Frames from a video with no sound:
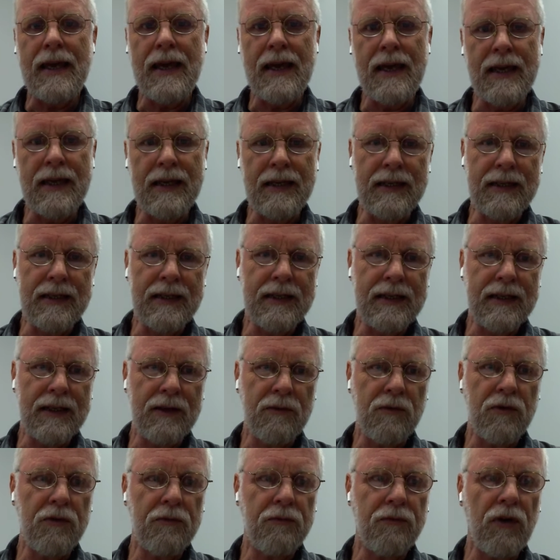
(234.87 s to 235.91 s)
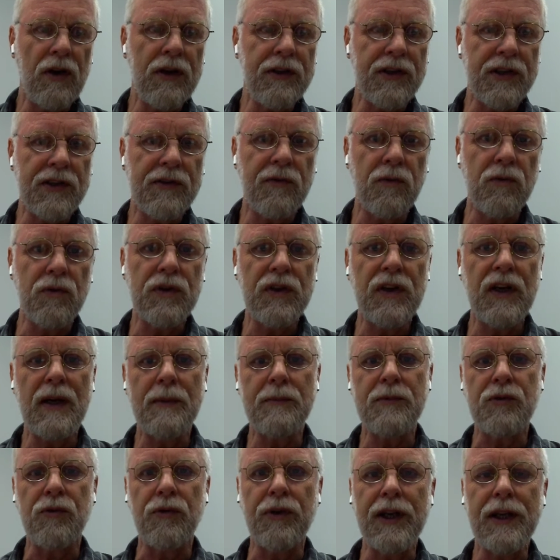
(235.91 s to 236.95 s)
and we've run this 4
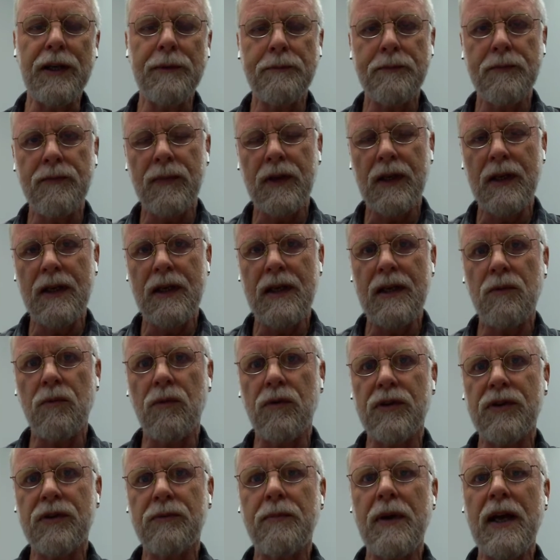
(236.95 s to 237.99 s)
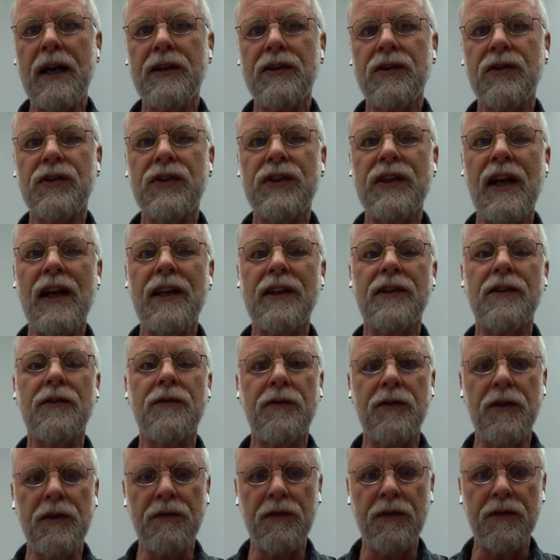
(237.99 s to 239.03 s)
times already. We're about to start the
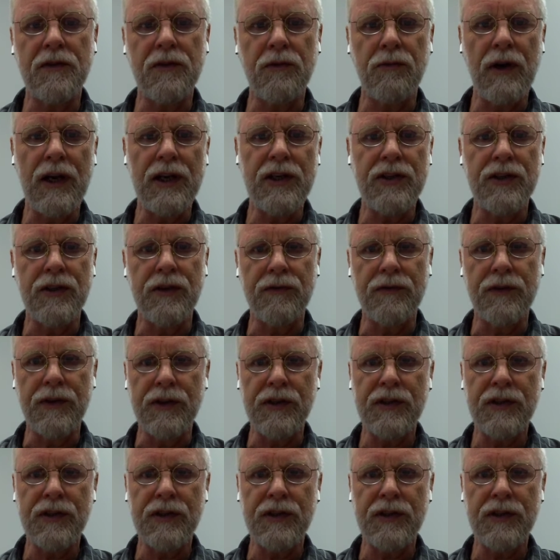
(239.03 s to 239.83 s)
5th iteration of